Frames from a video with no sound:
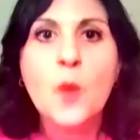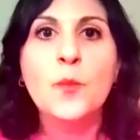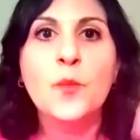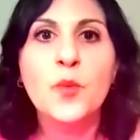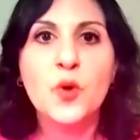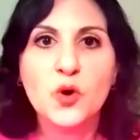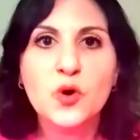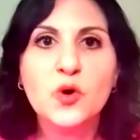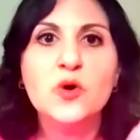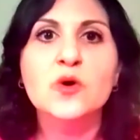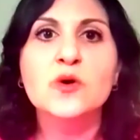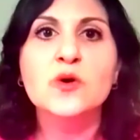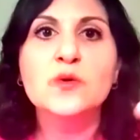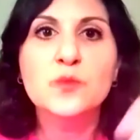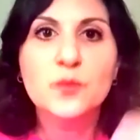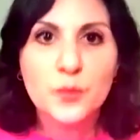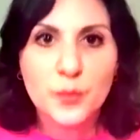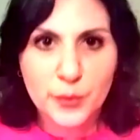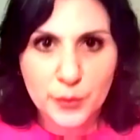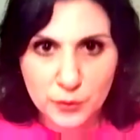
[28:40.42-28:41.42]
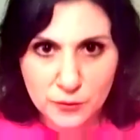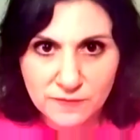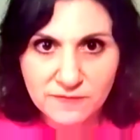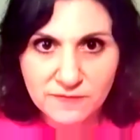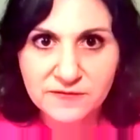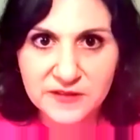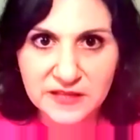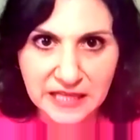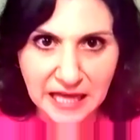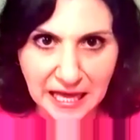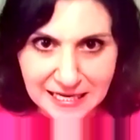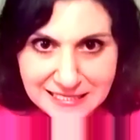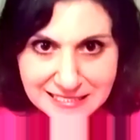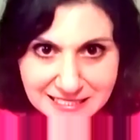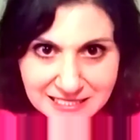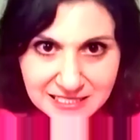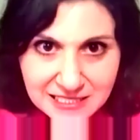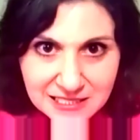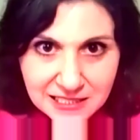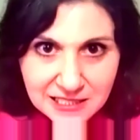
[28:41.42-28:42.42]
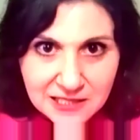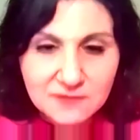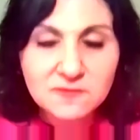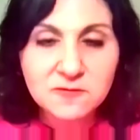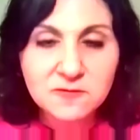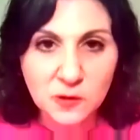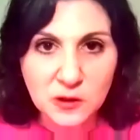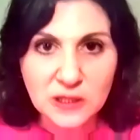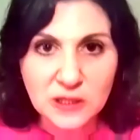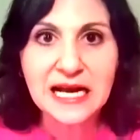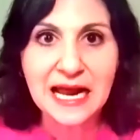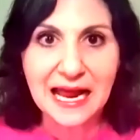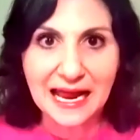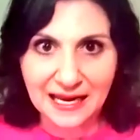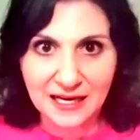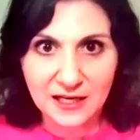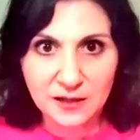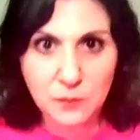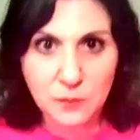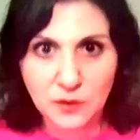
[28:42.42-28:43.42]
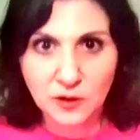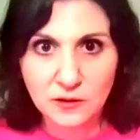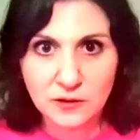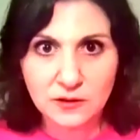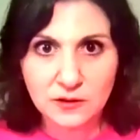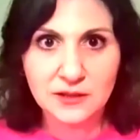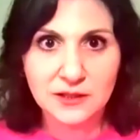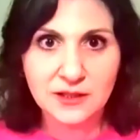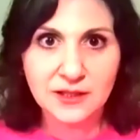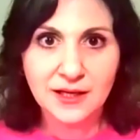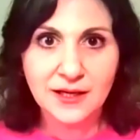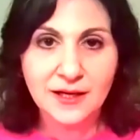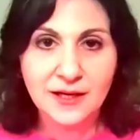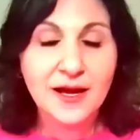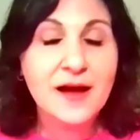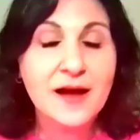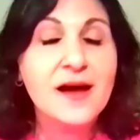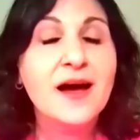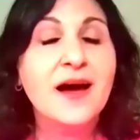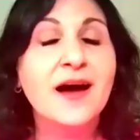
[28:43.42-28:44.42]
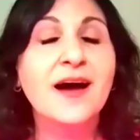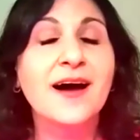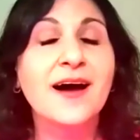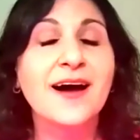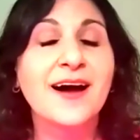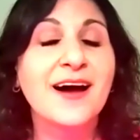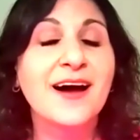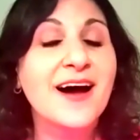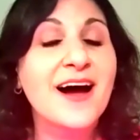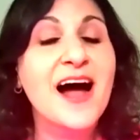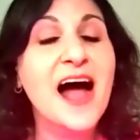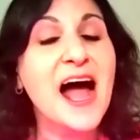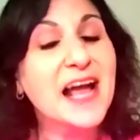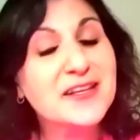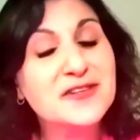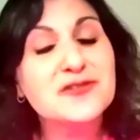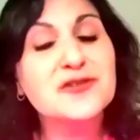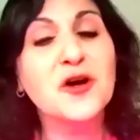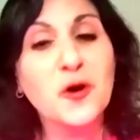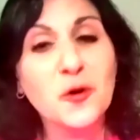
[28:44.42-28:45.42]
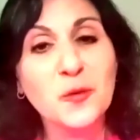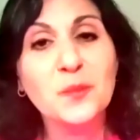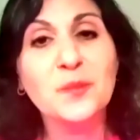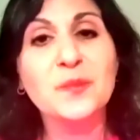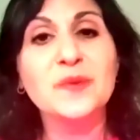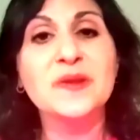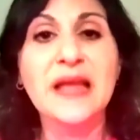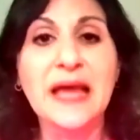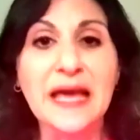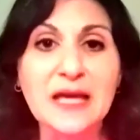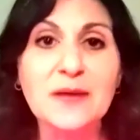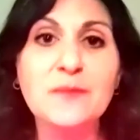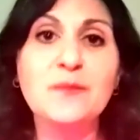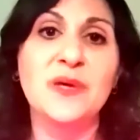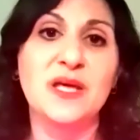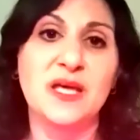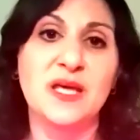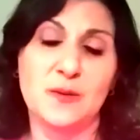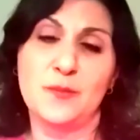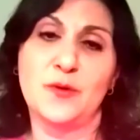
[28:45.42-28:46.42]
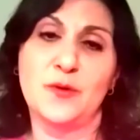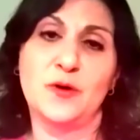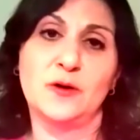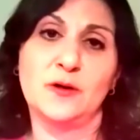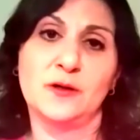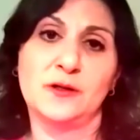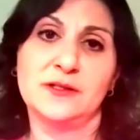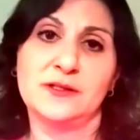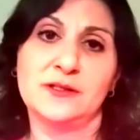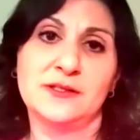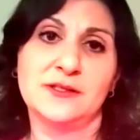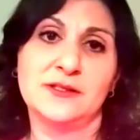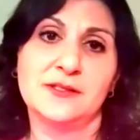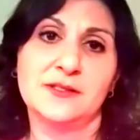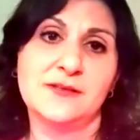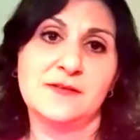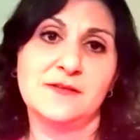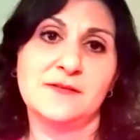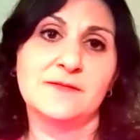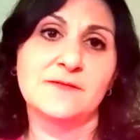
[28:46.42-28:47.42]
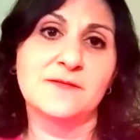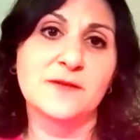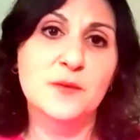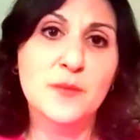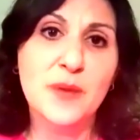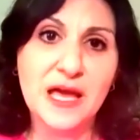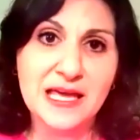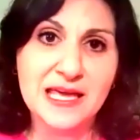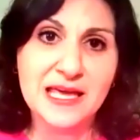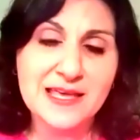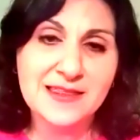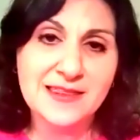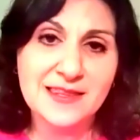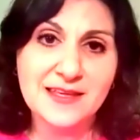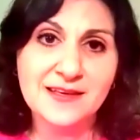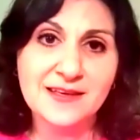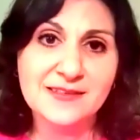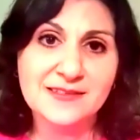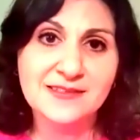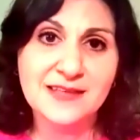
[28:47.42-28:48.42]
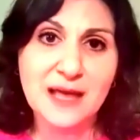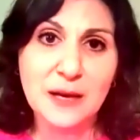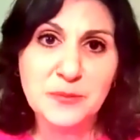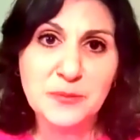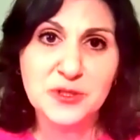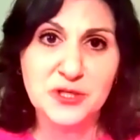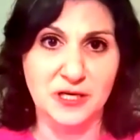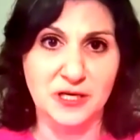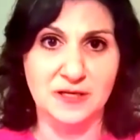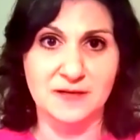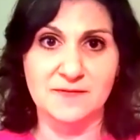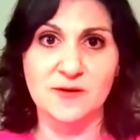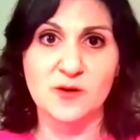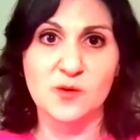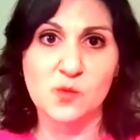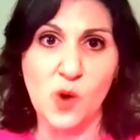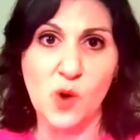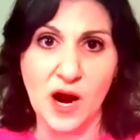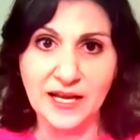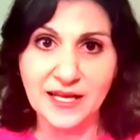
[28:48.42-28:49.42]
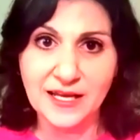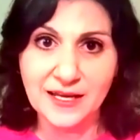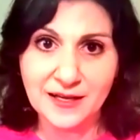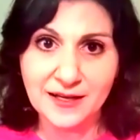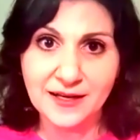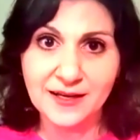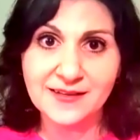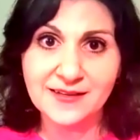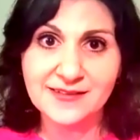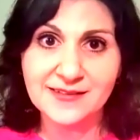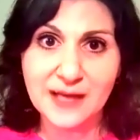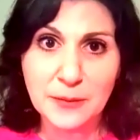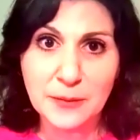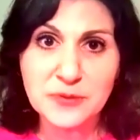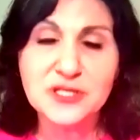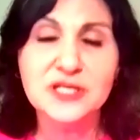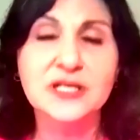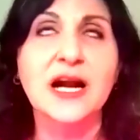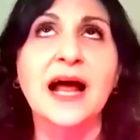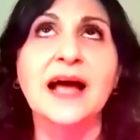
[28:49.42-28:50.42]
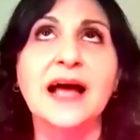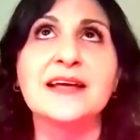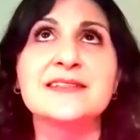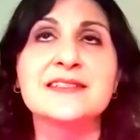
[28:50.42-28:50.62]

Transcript: per flight for an animal. I don't blame people for making the exception, for wanting an exception. I